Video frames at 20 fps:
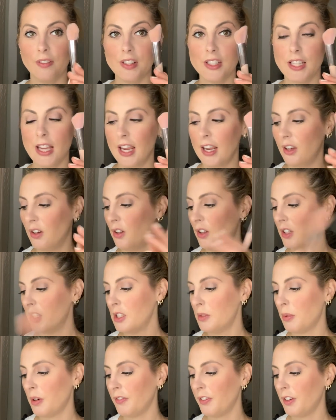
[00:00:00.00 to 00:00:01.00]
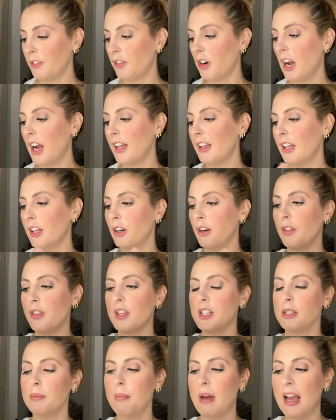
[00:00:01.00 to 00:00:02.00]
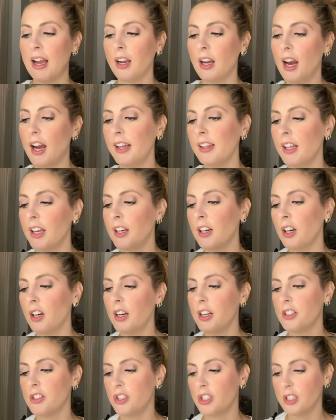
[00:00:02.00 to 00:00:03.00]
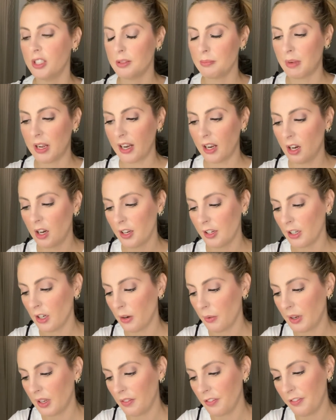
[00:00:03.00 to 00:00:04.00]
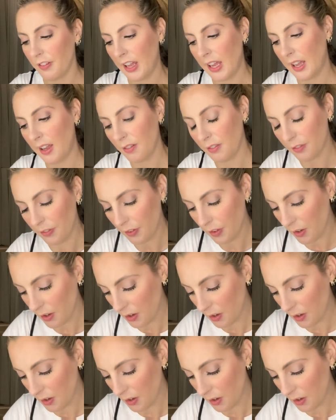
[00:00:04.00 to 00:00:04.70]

It's angled, it's perfect for highlighter. This MAC highlighter is just my ongoing fave.